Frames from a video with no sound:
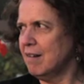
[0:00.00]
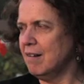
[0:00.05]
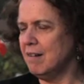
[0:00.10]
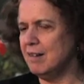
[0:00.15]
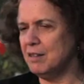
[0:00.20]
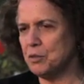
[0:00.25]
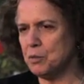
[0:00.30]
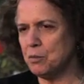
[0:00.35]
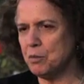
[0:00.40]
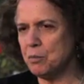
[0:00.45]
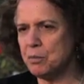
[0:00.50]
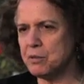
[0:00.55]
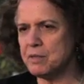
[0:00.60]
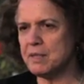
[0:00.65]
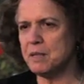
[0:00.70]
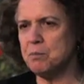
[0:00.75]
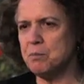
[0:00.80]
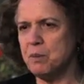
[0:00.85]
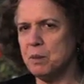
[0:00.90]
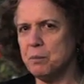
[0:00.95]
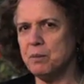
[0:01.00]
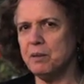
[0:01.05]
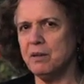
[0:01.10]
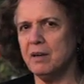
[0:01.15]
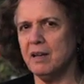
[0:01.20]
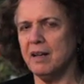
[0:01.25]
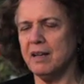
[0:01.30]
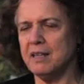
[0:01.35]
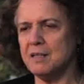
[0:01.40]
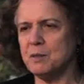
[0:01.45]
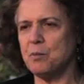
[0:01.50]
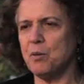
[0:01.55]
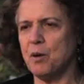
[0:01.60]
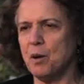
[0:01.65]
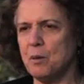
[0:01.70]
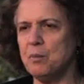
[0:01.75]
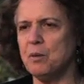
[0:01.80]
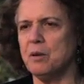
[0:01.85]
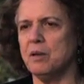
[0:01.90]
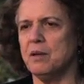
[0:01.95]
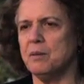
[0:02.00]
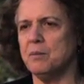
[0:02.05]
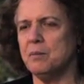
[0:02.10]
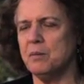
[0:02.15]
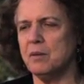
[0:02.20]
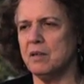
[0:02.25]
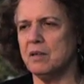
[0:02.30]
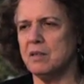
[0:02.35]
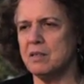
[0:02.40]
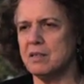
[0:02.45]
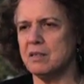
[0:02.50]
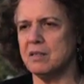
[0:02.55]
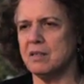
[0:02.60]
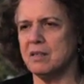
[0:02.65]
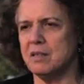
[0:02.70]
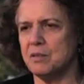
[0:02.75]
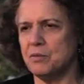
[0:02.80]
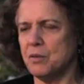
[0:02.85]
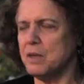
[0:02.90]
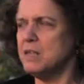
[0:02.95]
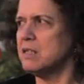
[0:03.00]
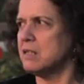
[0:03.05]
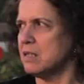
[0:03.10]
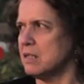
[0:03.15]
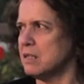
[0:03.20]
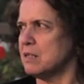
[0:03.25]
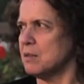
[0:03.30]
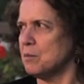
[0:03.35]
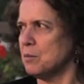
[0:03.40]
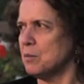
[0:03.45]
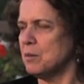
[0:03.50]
And to represent people as problem is racism.